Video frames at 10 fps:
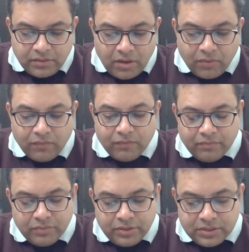Now,
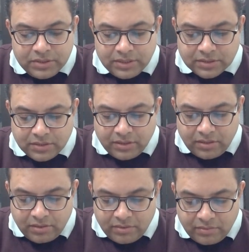Buddha says
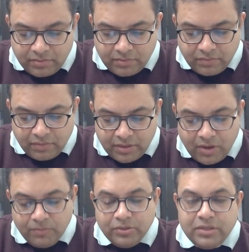
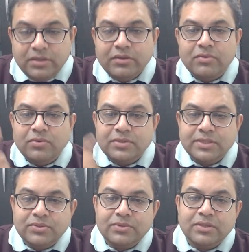now Buddha goes
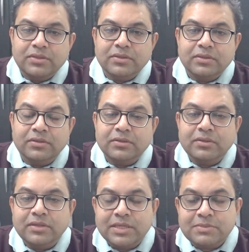into the
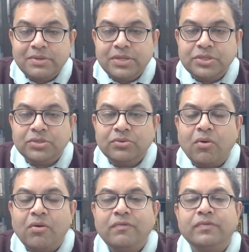uh, explanation
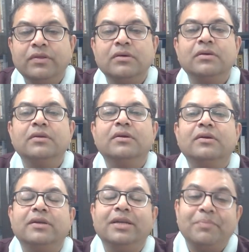of the
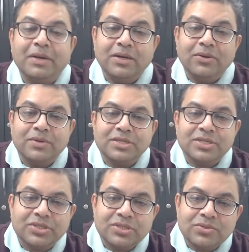dependent
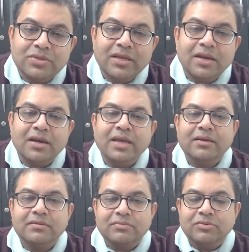origination. So there are
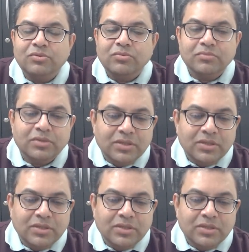like, you know,